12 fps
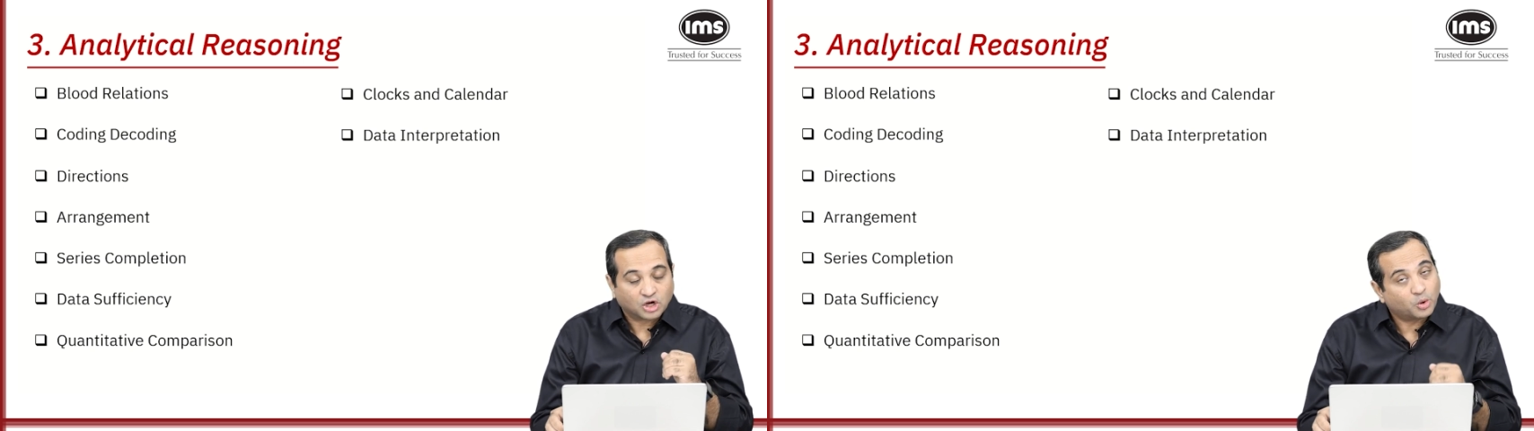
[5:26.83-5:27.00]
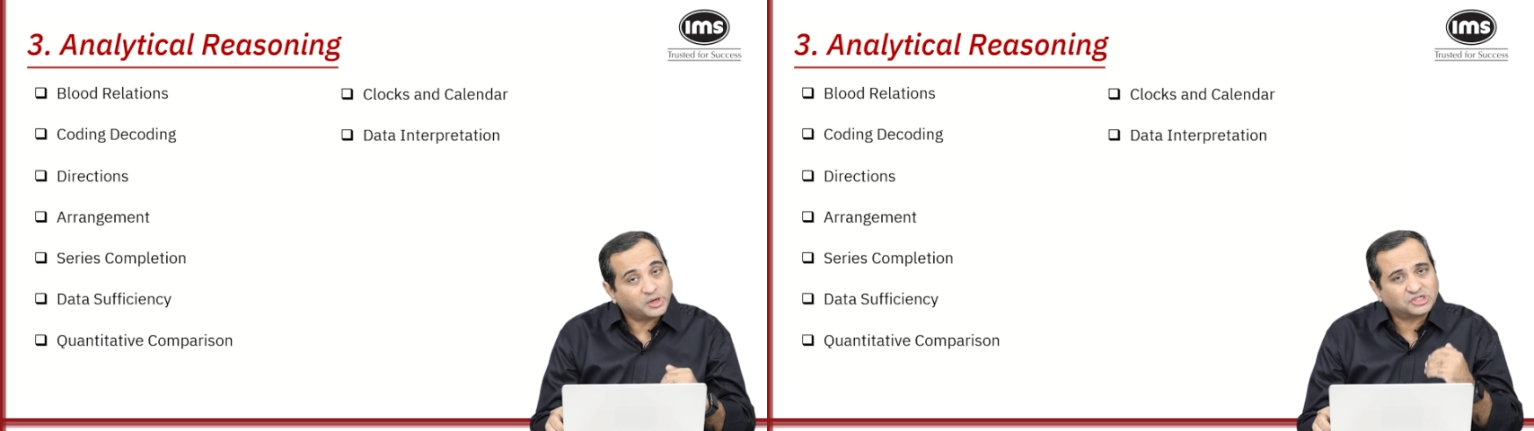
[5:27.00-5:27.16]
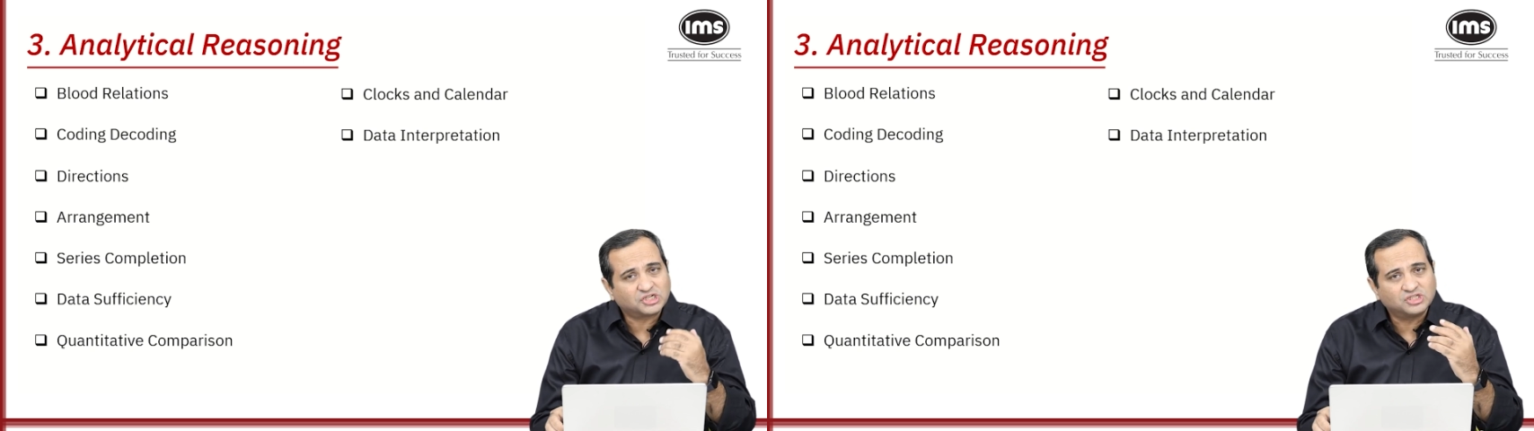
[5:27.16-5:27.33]

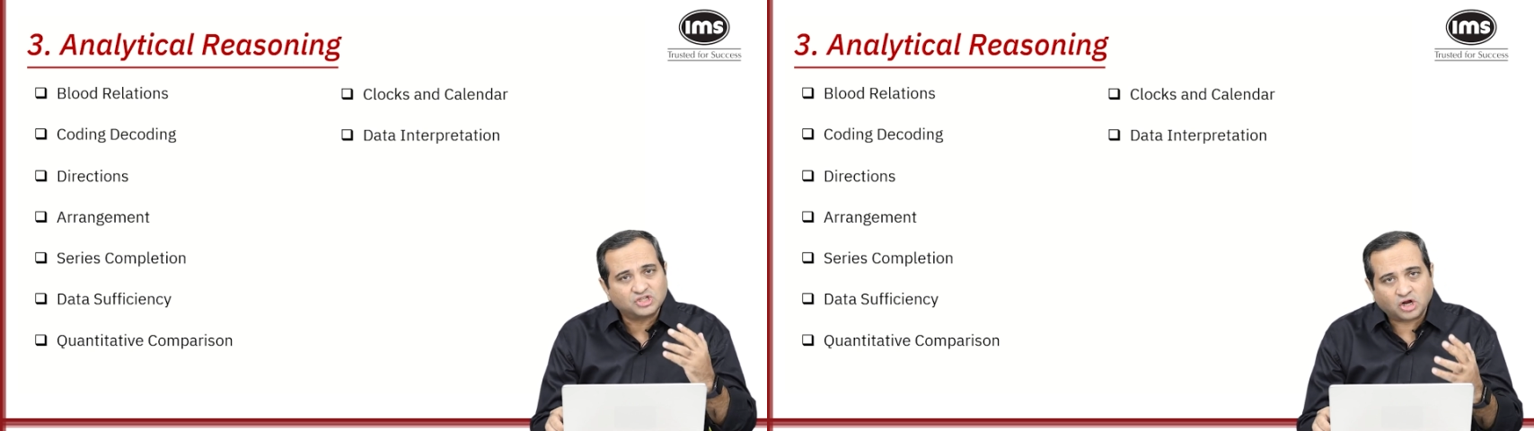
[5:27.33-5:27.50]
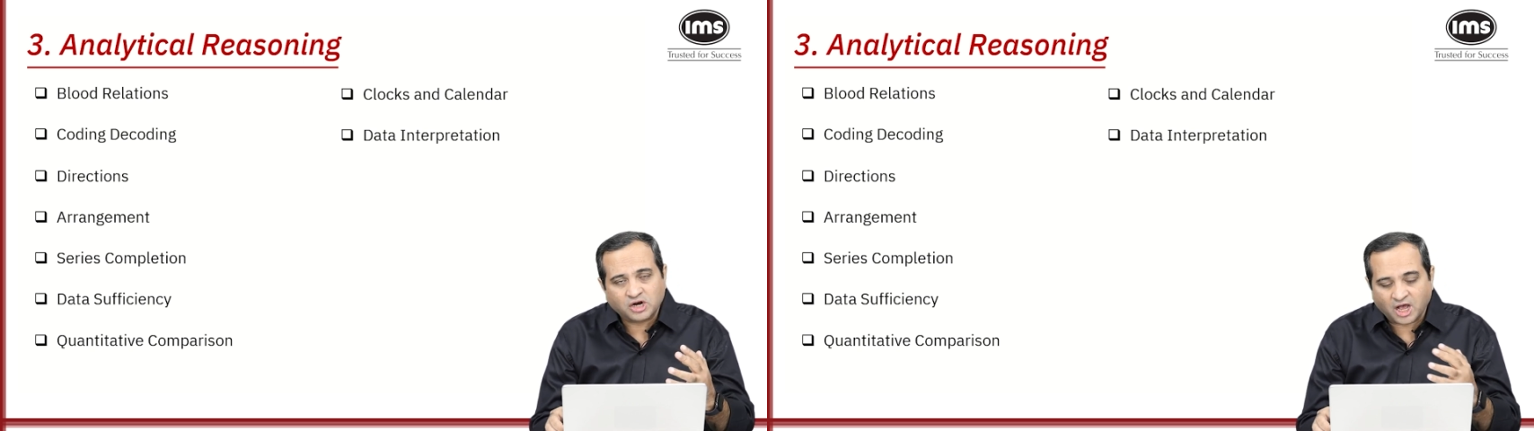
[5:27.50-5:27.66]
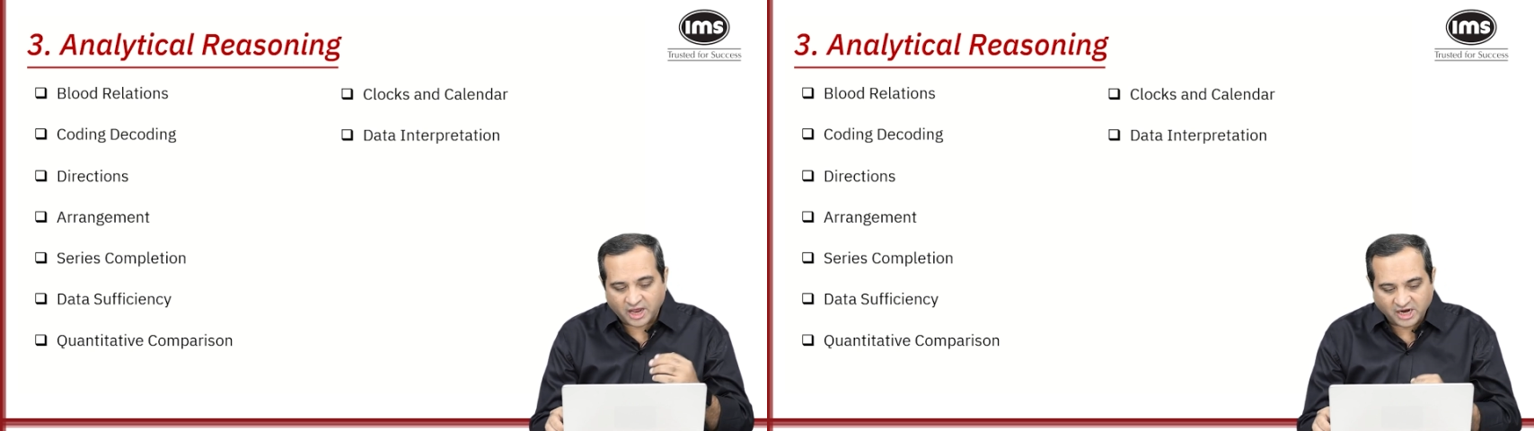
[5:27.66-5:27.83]
questions
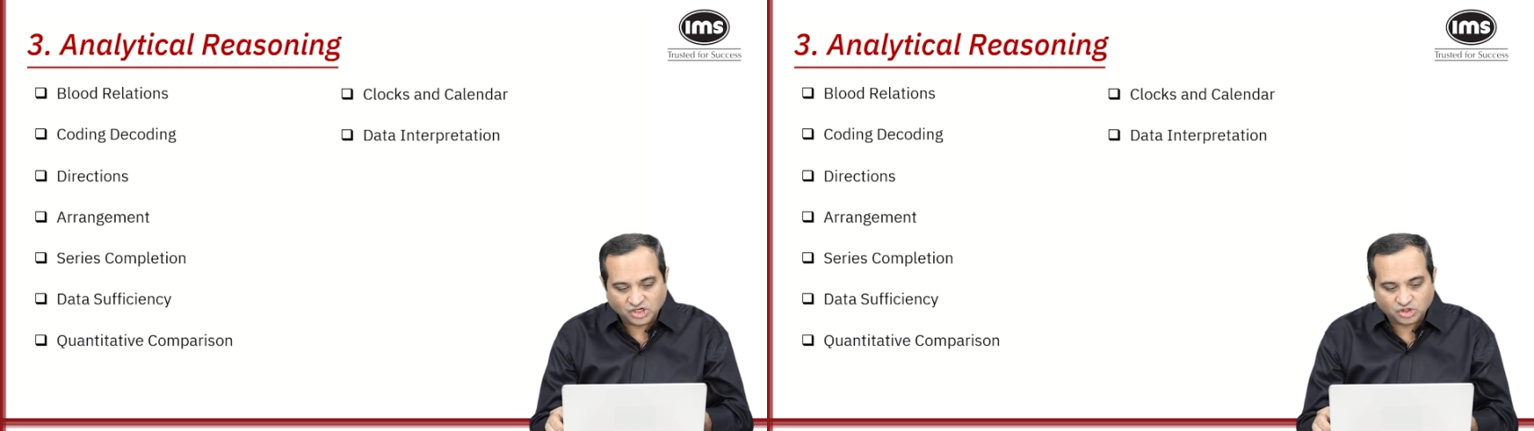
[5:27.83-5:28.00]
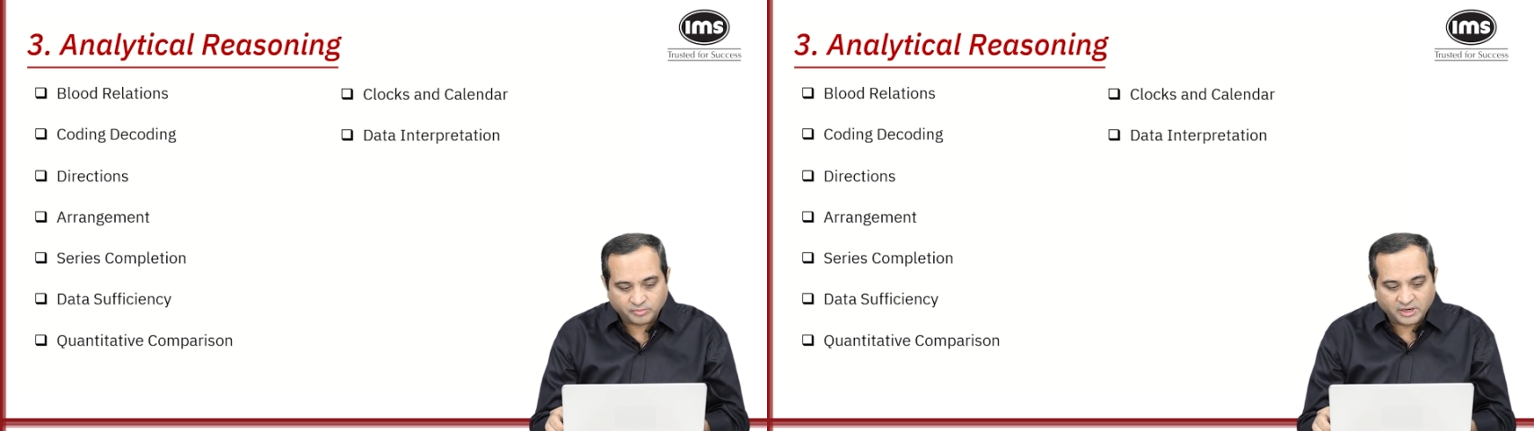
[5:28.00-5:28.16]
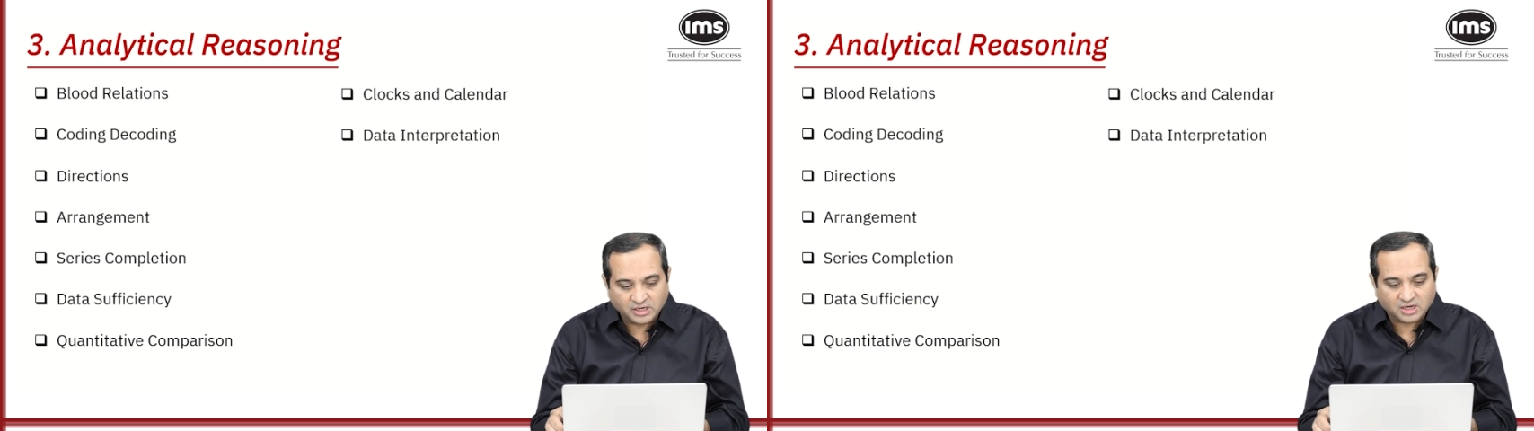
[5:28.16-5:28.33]
on
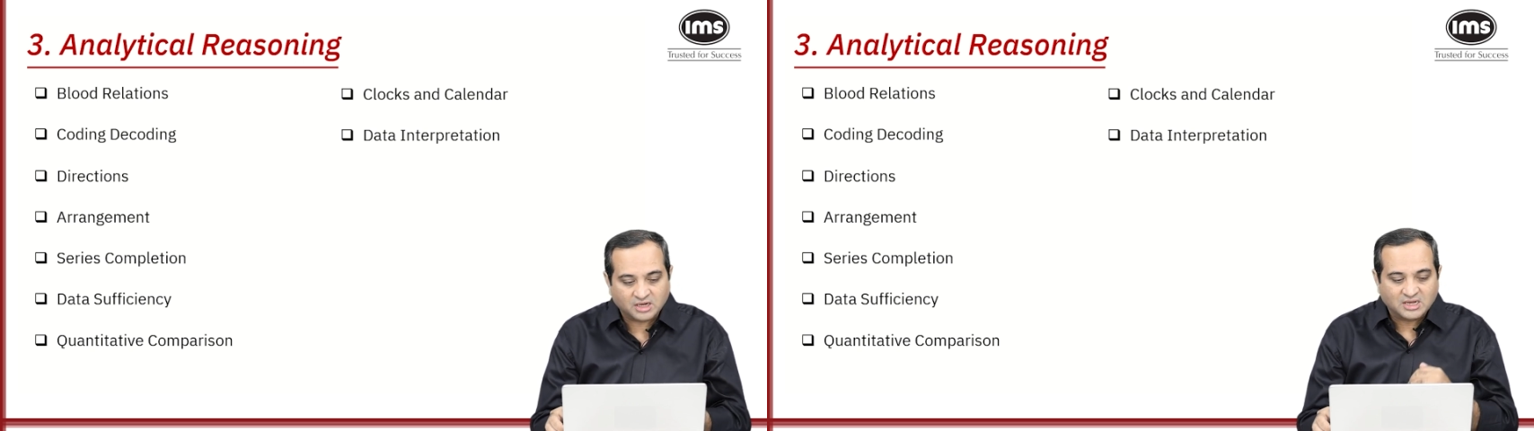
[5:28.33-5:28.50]
arrangement,